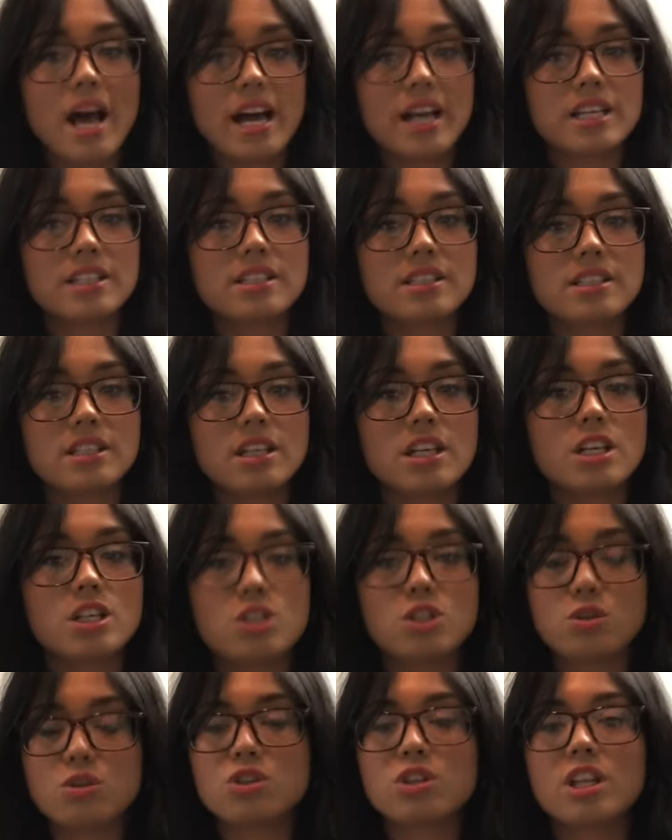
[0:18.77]
wax
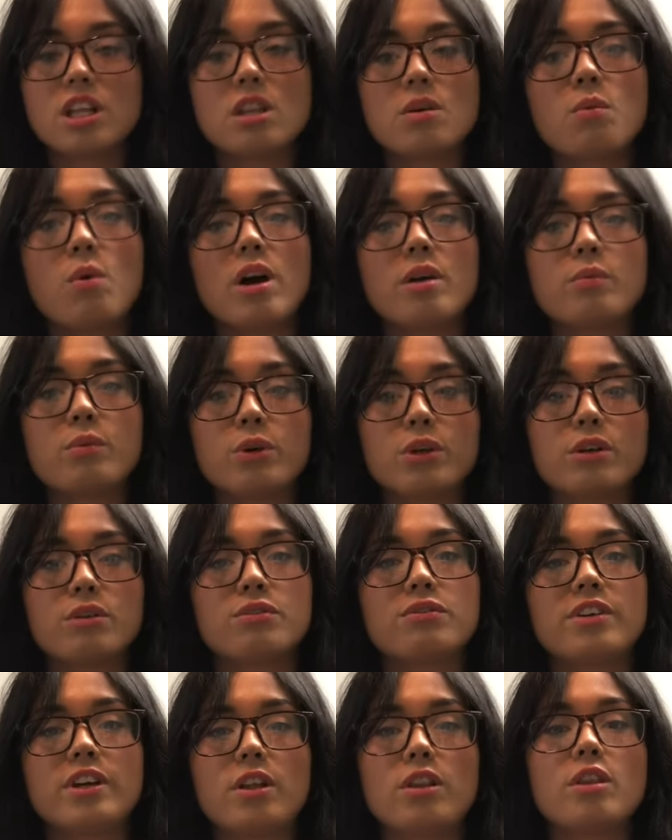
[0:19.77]
is usually the one where you'll
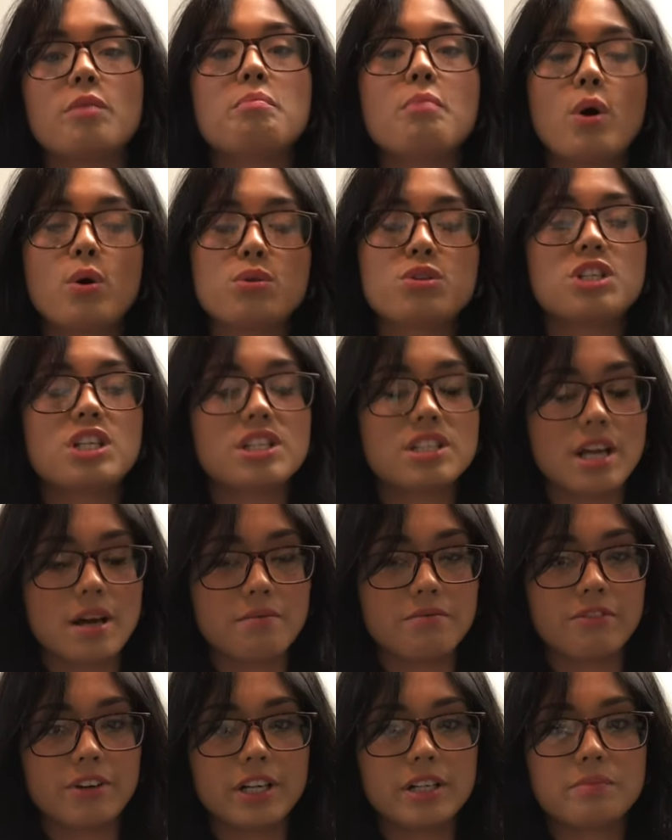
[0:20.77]
feel the most
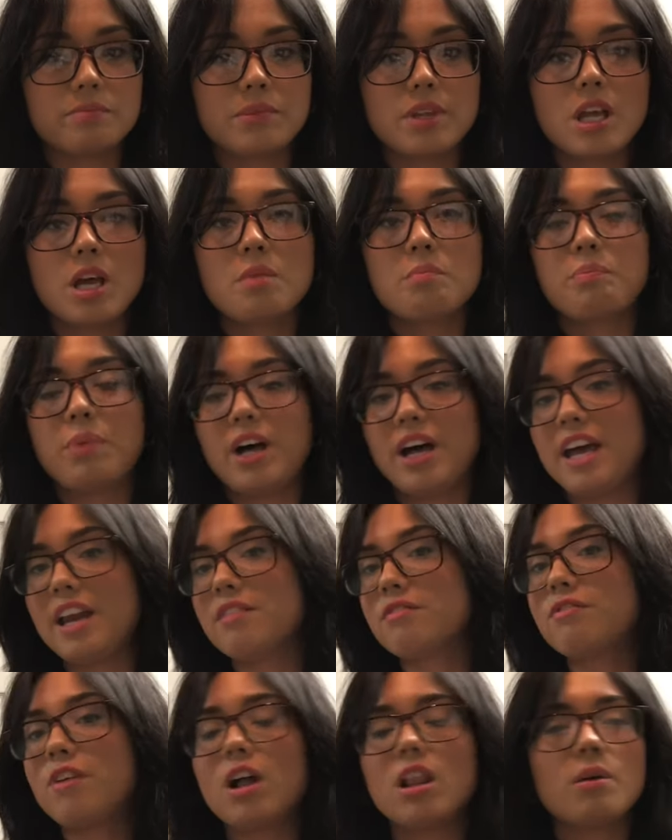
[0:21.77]
discomfort,
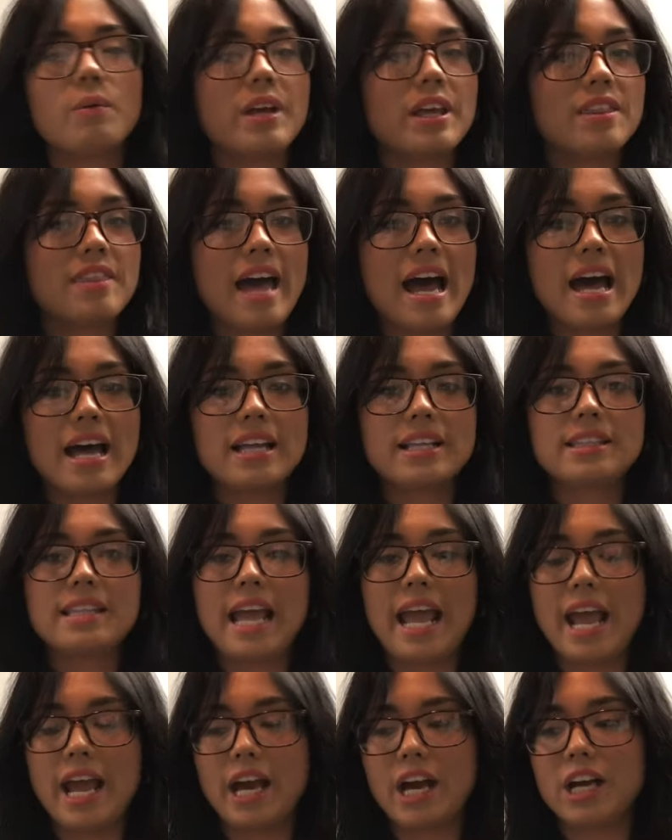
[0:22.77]
but following that, the
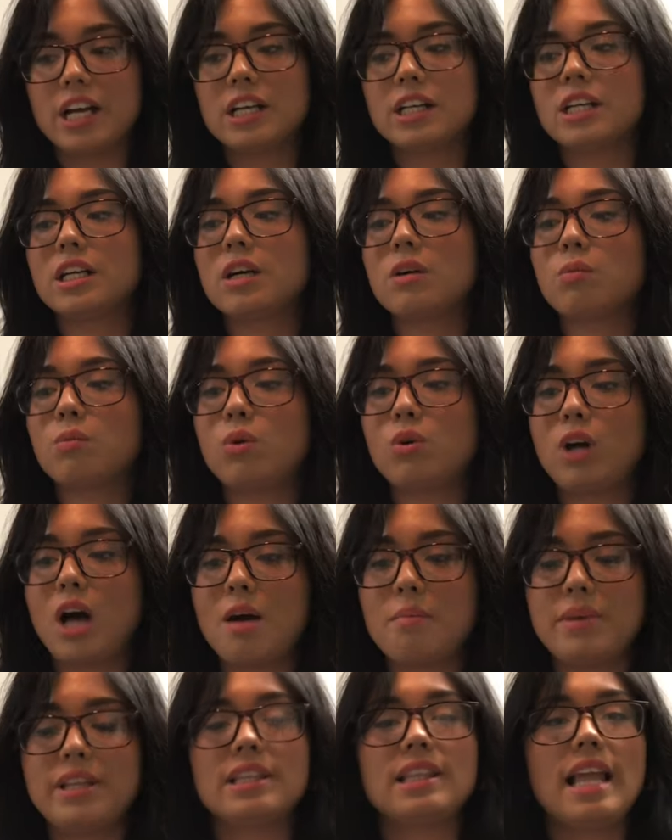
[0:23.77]
hair will
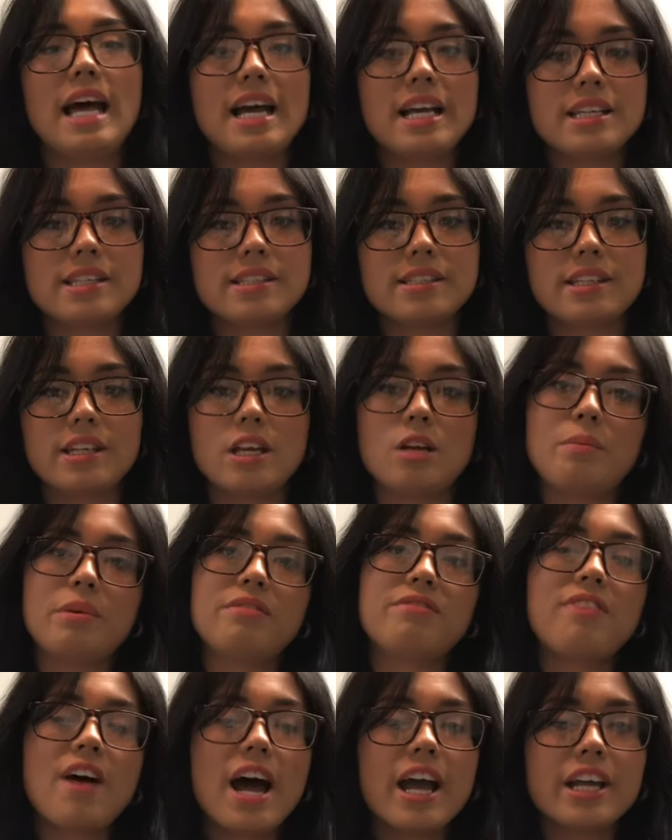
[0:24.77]
come in less, it'll be
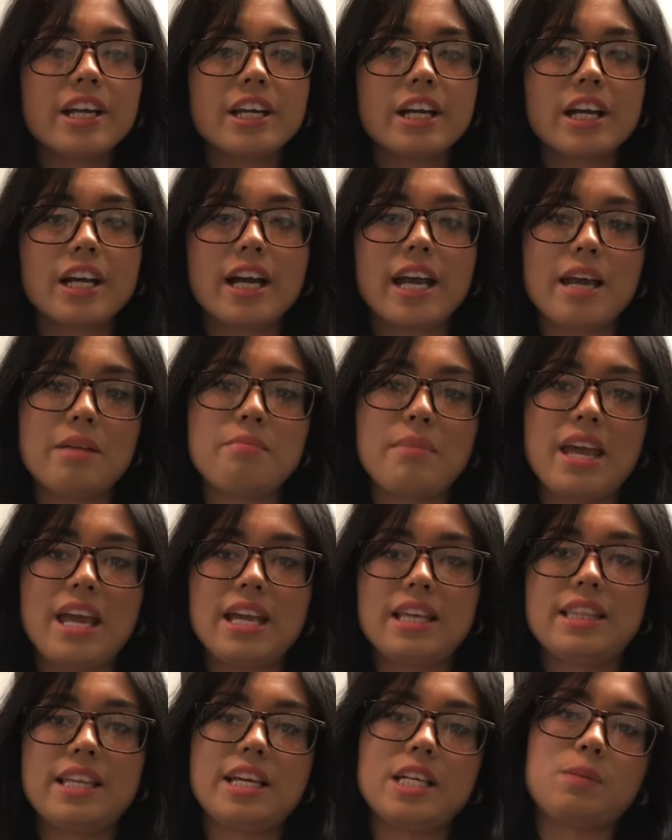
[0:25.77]
finer, and
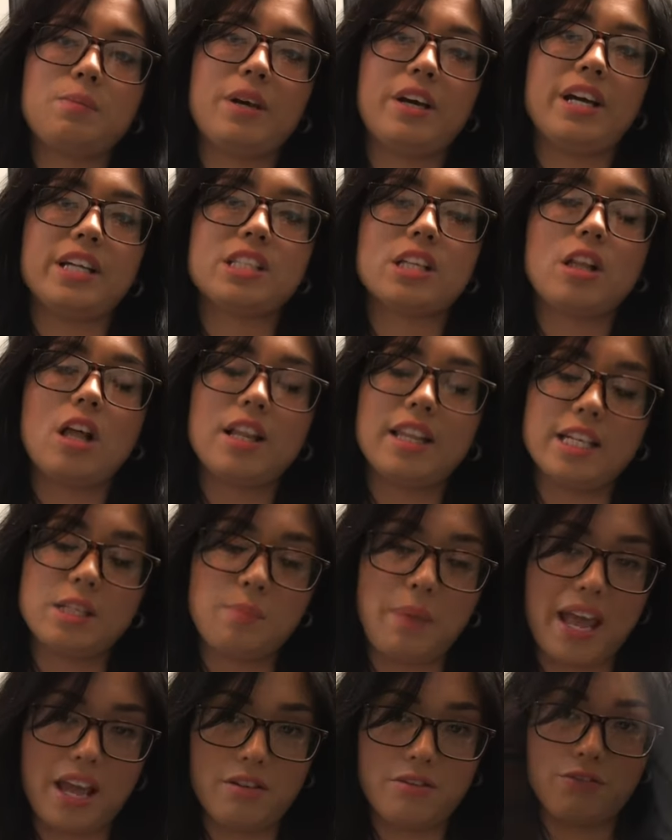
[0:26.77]
make the experience a lot less
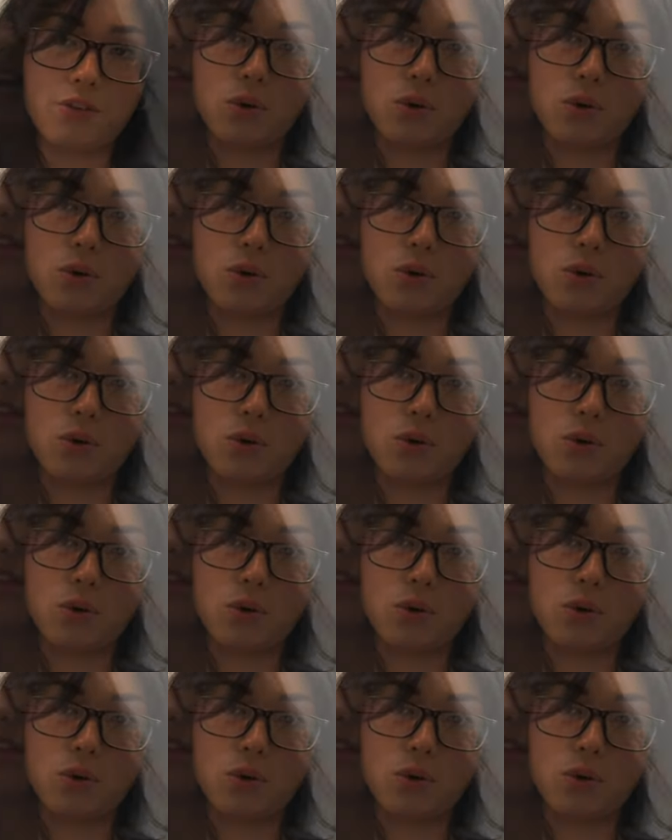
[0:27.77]
pain.